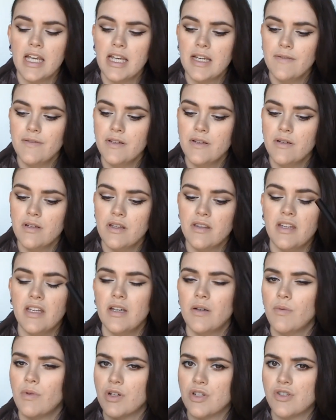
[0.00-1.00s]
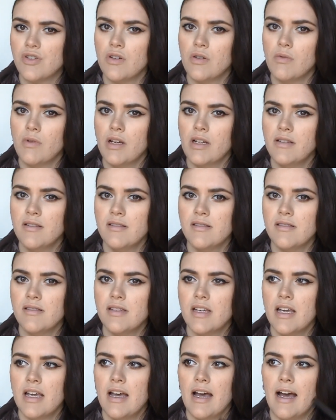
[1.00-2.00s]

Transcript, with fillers: even the original ones,